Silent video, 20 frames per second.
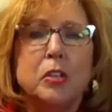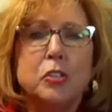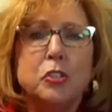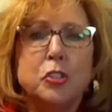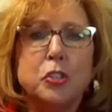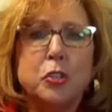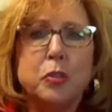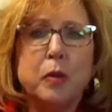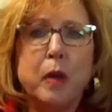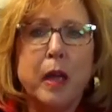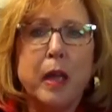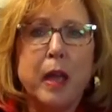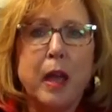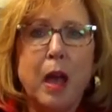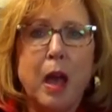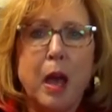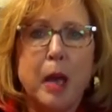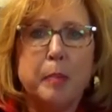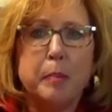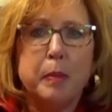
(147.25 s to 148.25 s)
to a
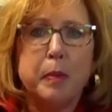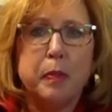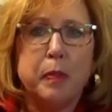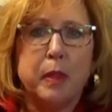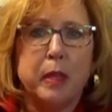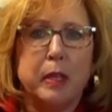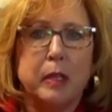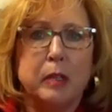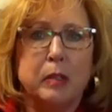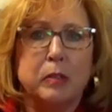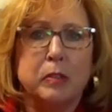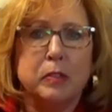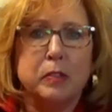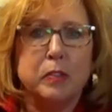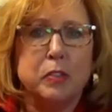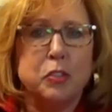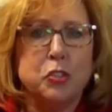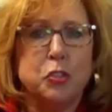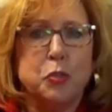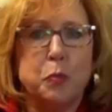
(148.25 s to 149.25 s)
hypothetical
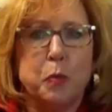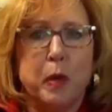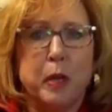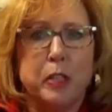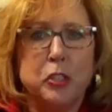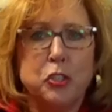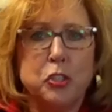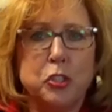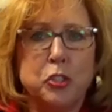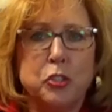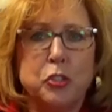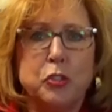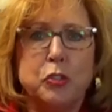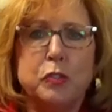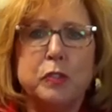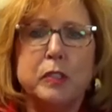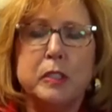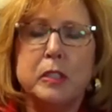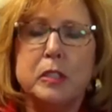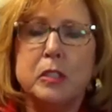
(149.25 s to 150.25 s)
situation
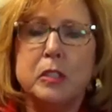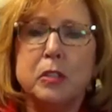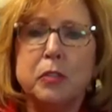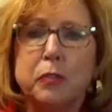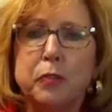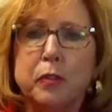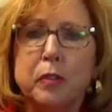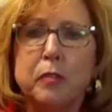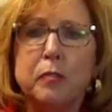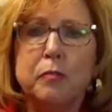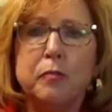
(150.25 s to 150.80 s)
using different